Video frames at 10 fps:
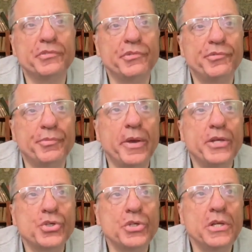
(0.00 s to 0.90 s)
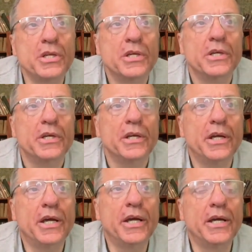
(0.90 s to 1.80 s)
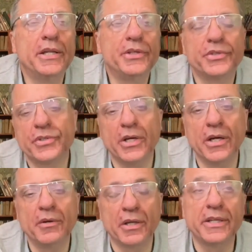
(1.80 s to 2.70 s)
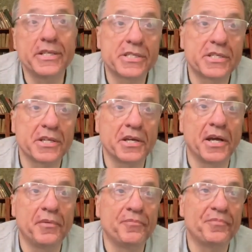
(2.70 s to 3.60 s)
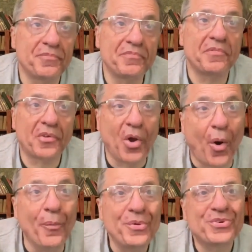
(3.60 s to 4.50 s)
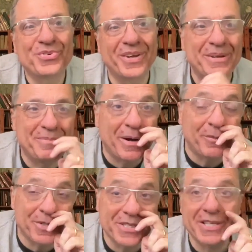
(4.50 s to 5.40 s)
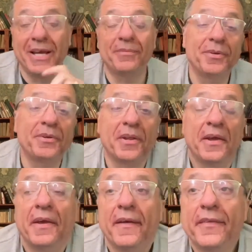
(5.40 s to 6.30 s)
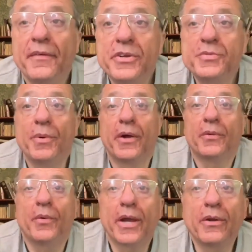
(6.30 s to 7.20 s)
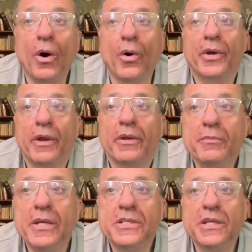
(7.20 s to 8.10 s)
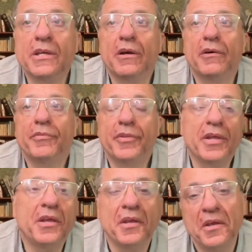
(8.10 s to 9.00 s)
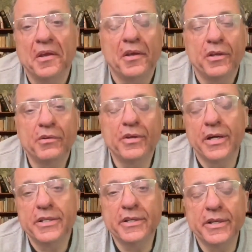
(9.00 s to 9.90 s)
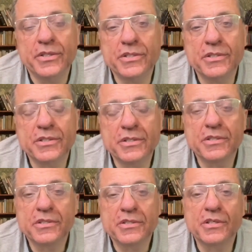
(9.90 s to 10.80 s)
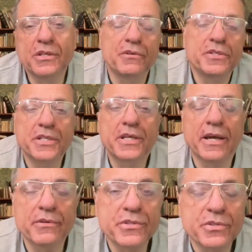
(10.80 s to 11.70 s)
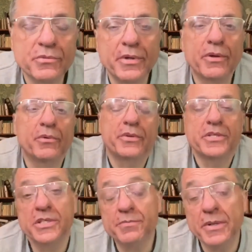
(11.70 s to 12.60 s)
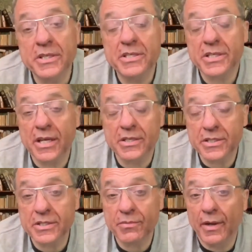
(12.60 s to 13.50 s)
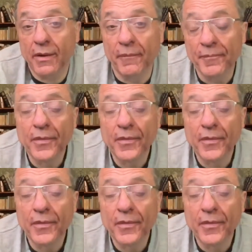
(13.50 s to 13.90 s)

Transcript: of information and at least commentary about what has happened. There is, by the way, an ongoing meeting of the United Nations Security Council where all this is being discussed as well,